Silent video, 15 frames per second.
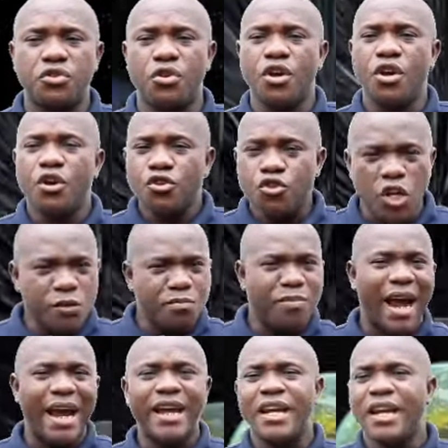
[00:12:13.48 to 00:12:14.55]
you just
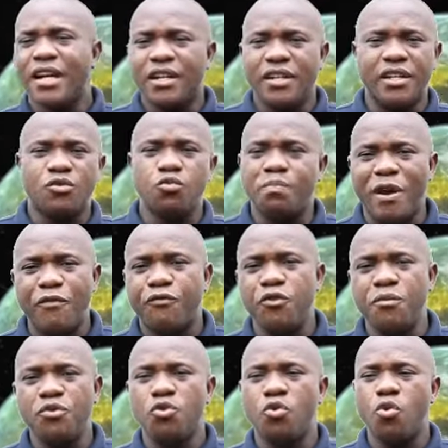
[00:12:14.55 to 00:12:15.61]
by the
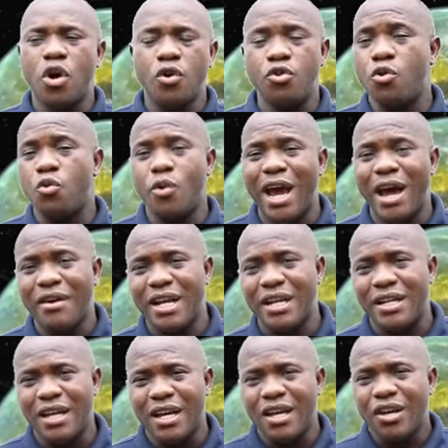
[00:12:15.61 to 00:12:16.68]
perfume you, you're wearing.
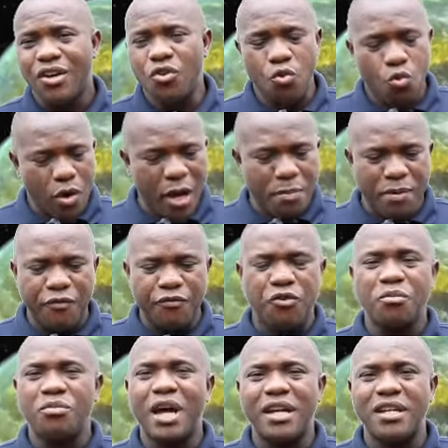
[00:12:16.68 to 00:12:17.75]
You wear
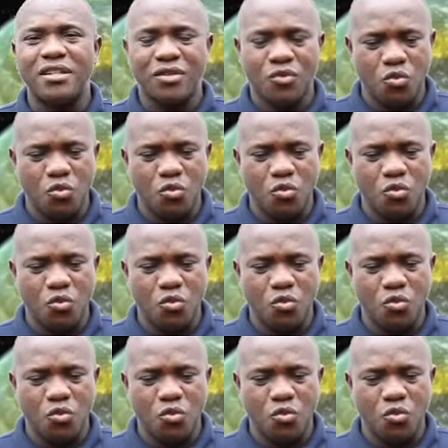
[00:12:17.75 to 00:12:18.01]
perfume that is